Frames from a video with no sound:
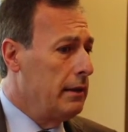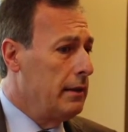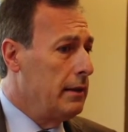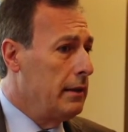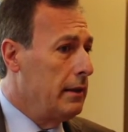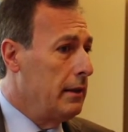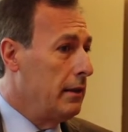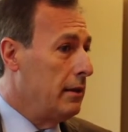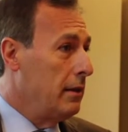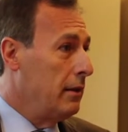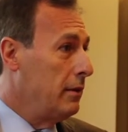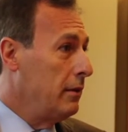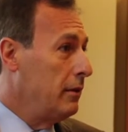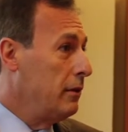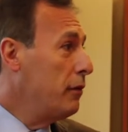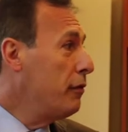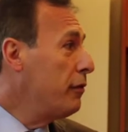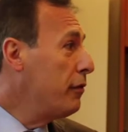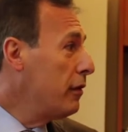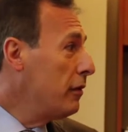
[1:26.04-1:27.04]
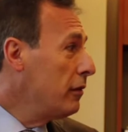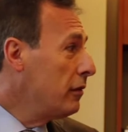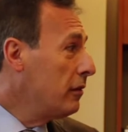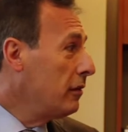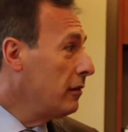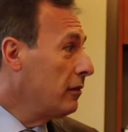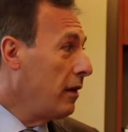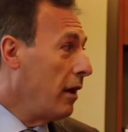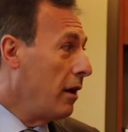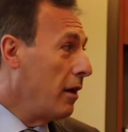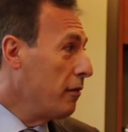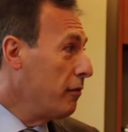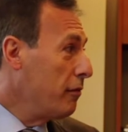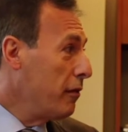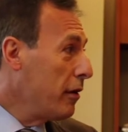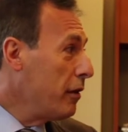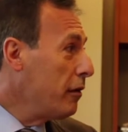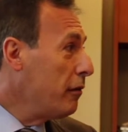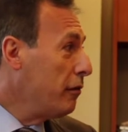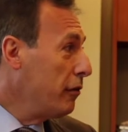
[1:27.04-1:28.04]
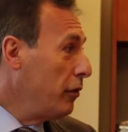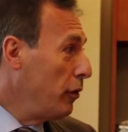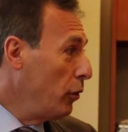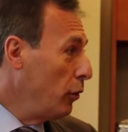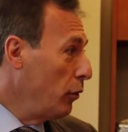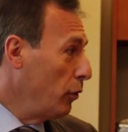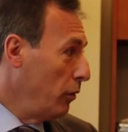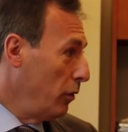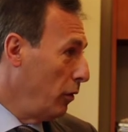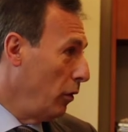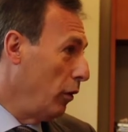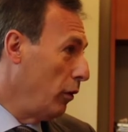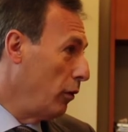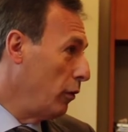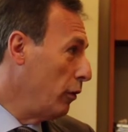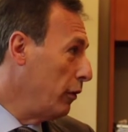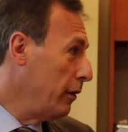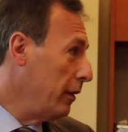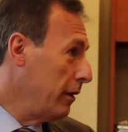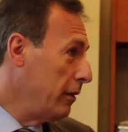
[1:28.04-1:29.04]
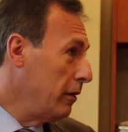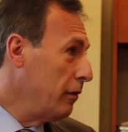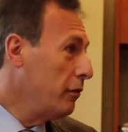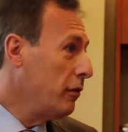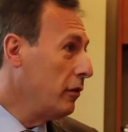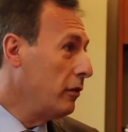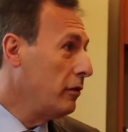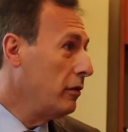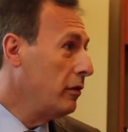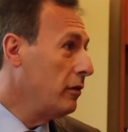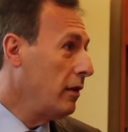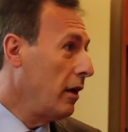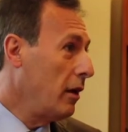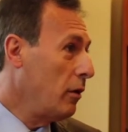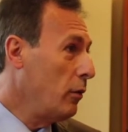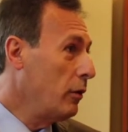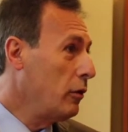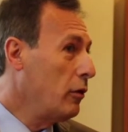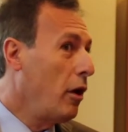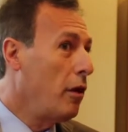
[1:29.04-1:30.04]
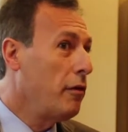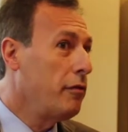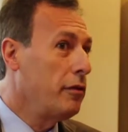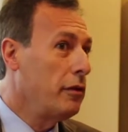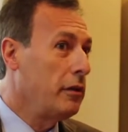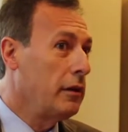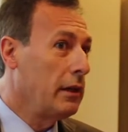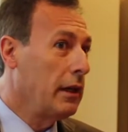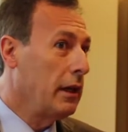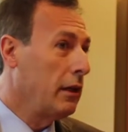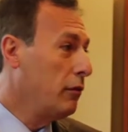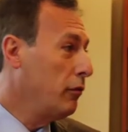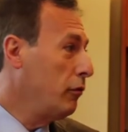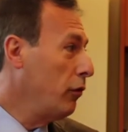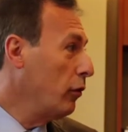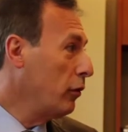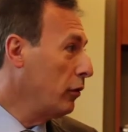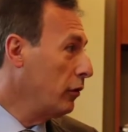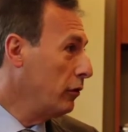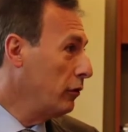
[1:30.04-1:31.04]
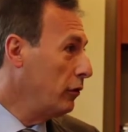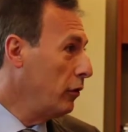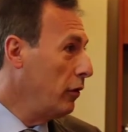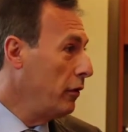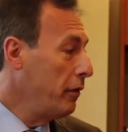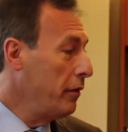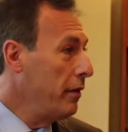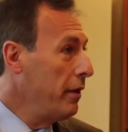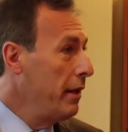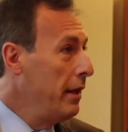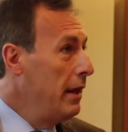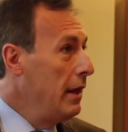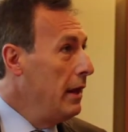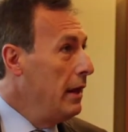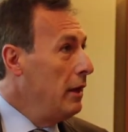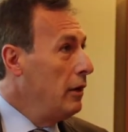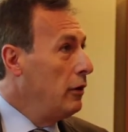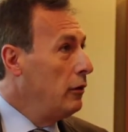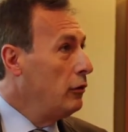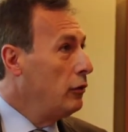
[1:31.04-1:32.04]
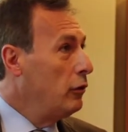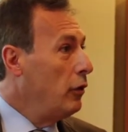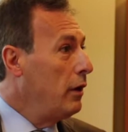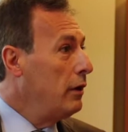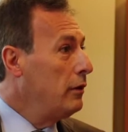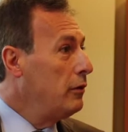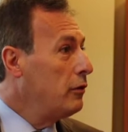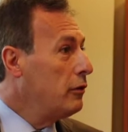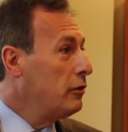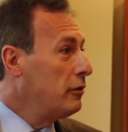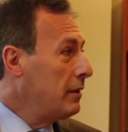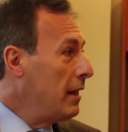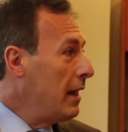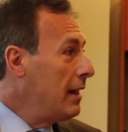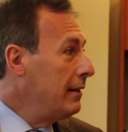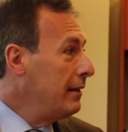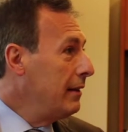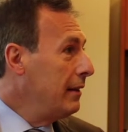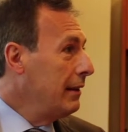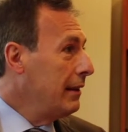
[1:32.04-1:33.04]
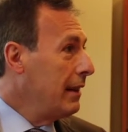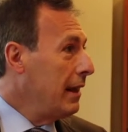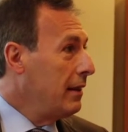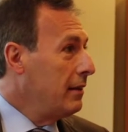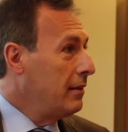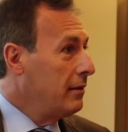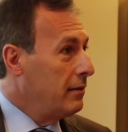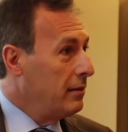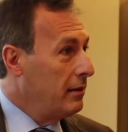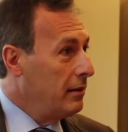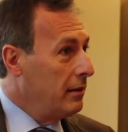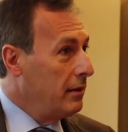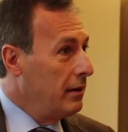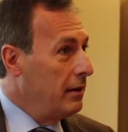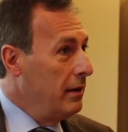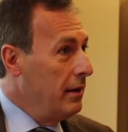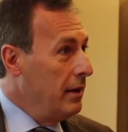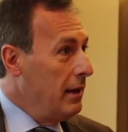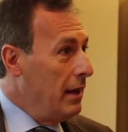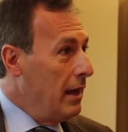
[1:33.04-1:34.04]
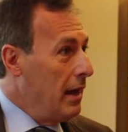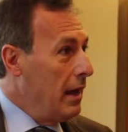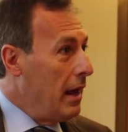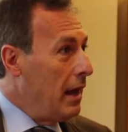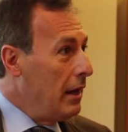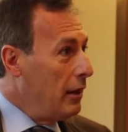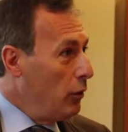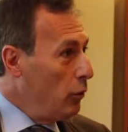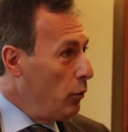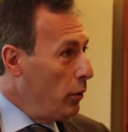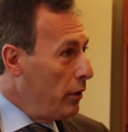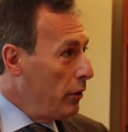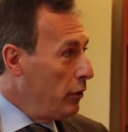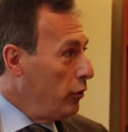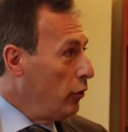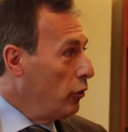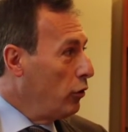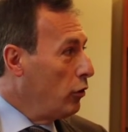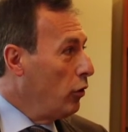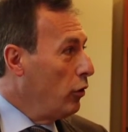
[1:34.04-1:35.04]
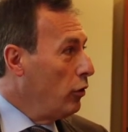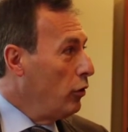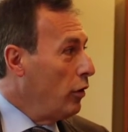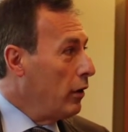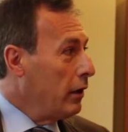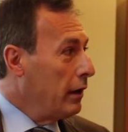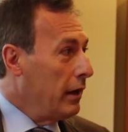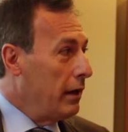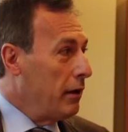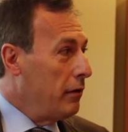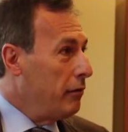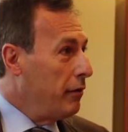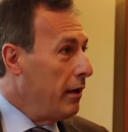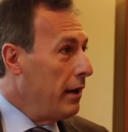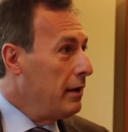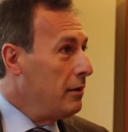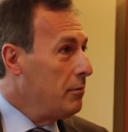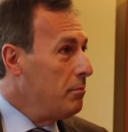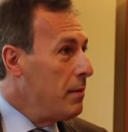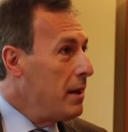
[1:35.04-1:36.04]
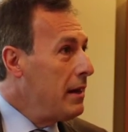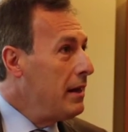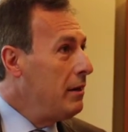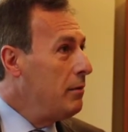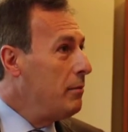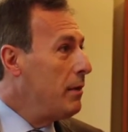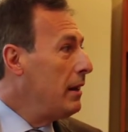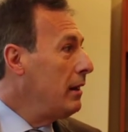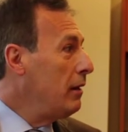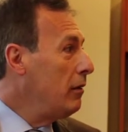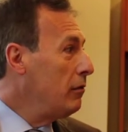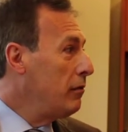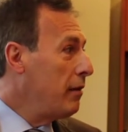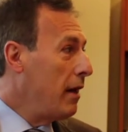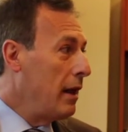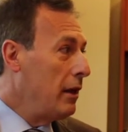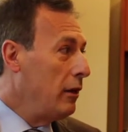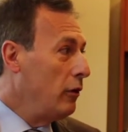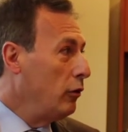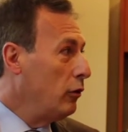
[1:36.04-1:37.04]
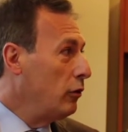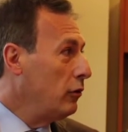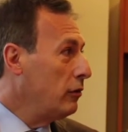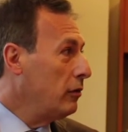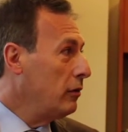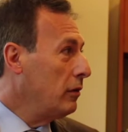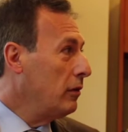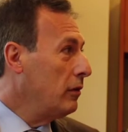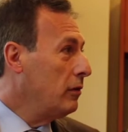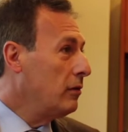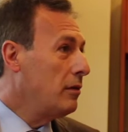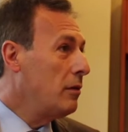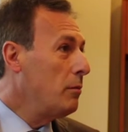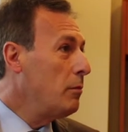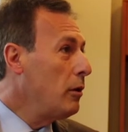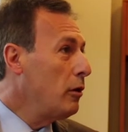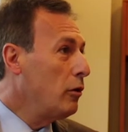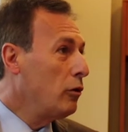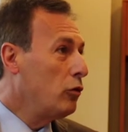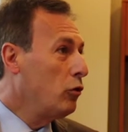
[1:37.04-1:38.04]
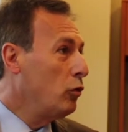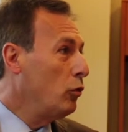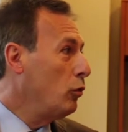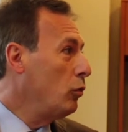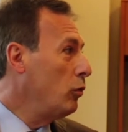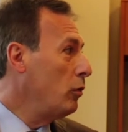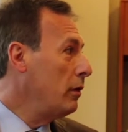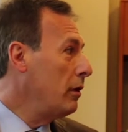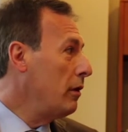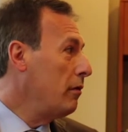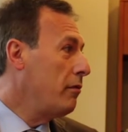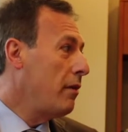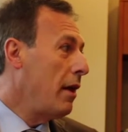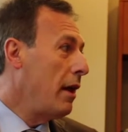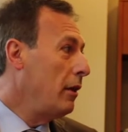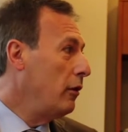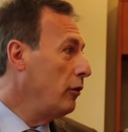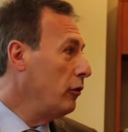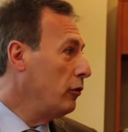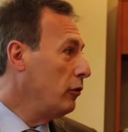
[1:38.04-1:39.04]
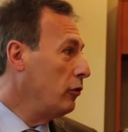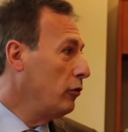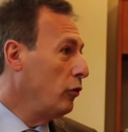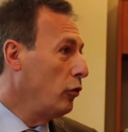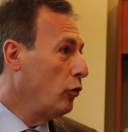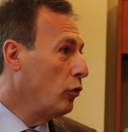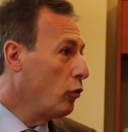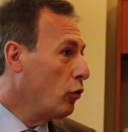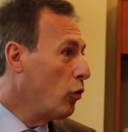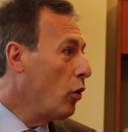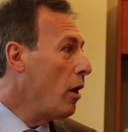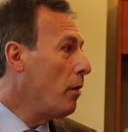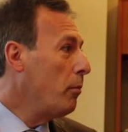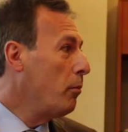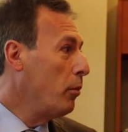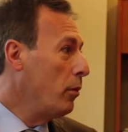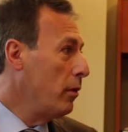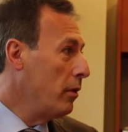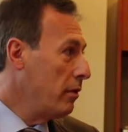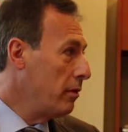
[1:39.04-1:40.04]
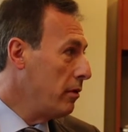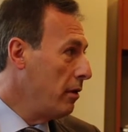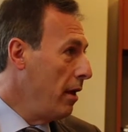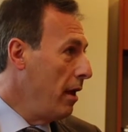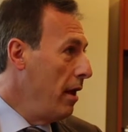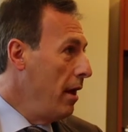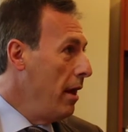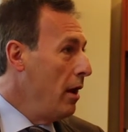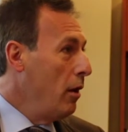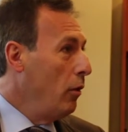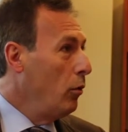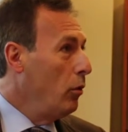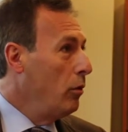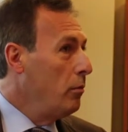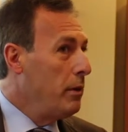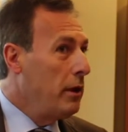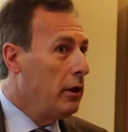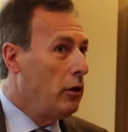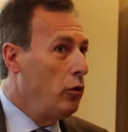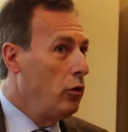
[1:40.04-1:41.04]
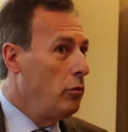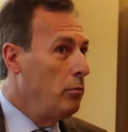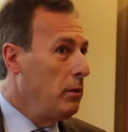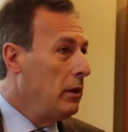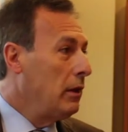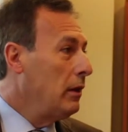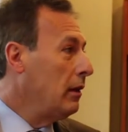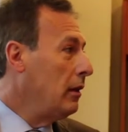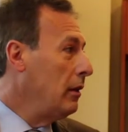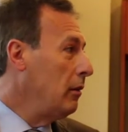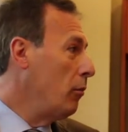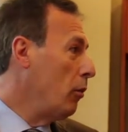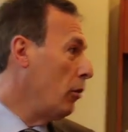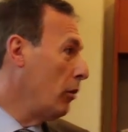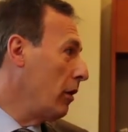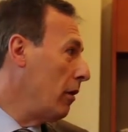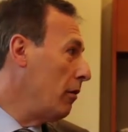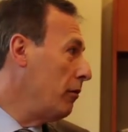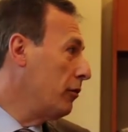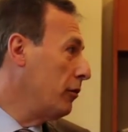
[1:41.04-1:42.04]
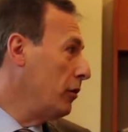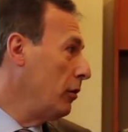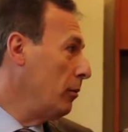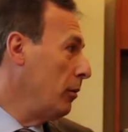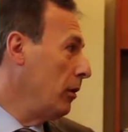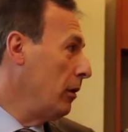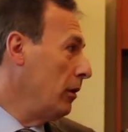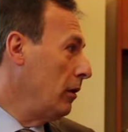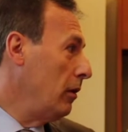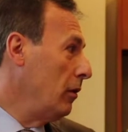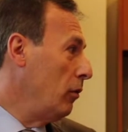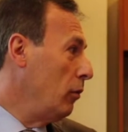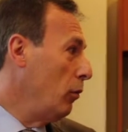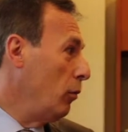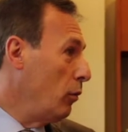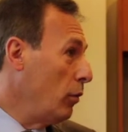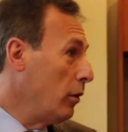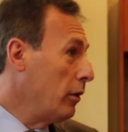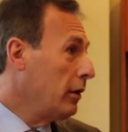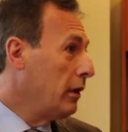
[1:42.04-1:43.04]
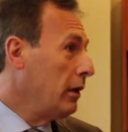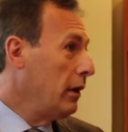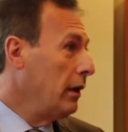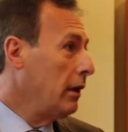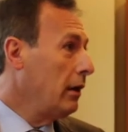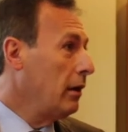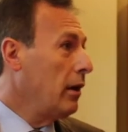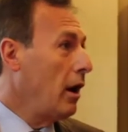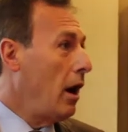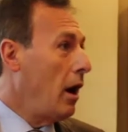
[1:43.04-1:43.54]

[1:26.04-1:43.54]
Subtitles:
the differences are very few, although the differences are what often get focused on. So understanding that anywhere you go you are going to find many values similar to the values you grew up with will make you immediately more comfortable working,